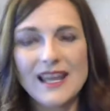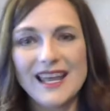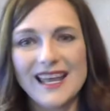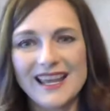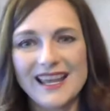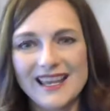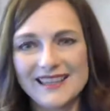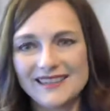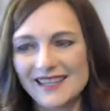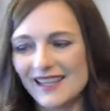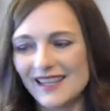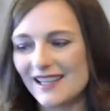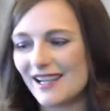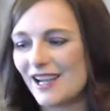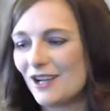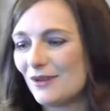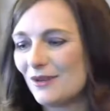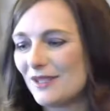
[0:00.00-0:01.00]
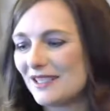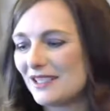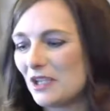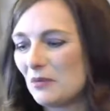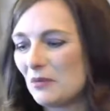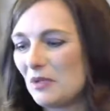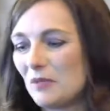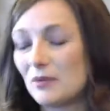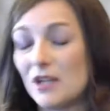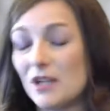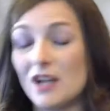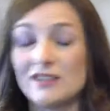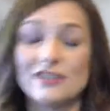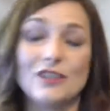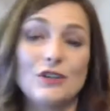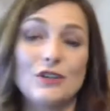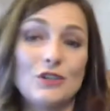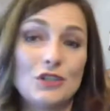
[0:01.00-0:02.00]
And then I always tell people
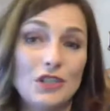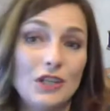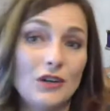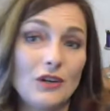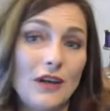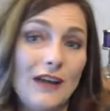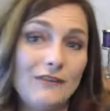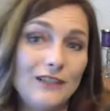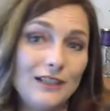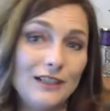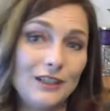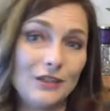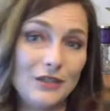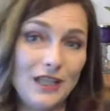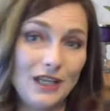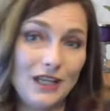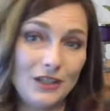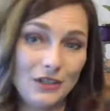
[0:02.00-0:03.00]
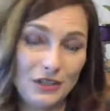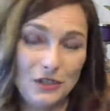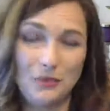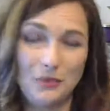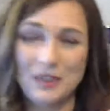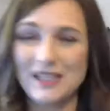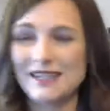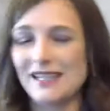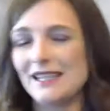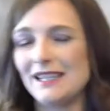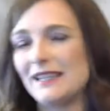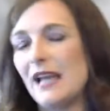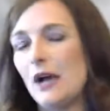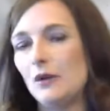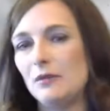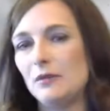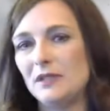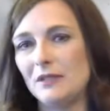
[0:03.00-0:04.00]
also your geographic location. You wouldn't think
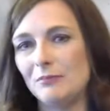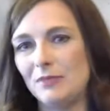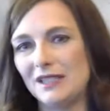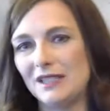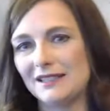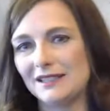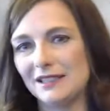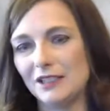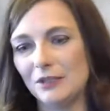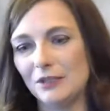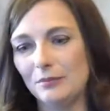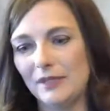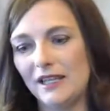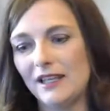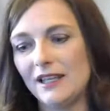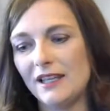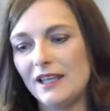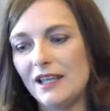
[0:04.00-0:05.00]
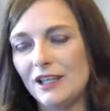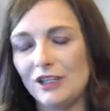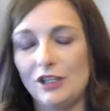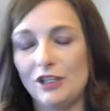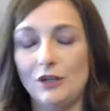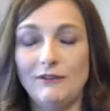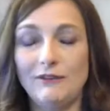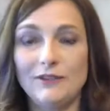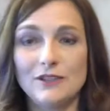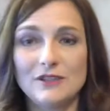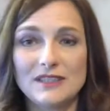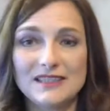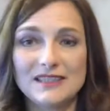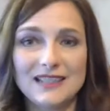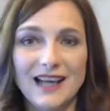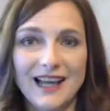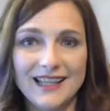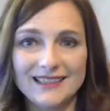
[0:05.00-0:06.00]
that would be a big deal, but you know, if you
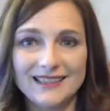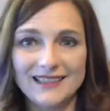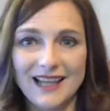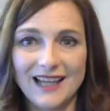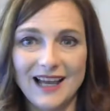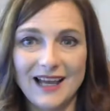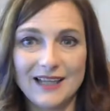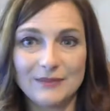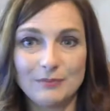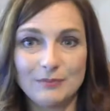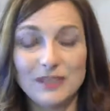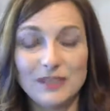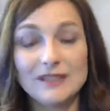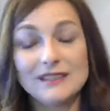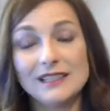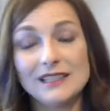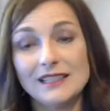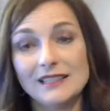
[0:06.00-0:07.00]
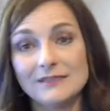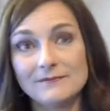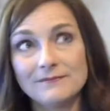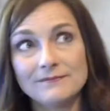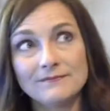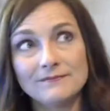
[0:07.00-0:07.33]
decide that building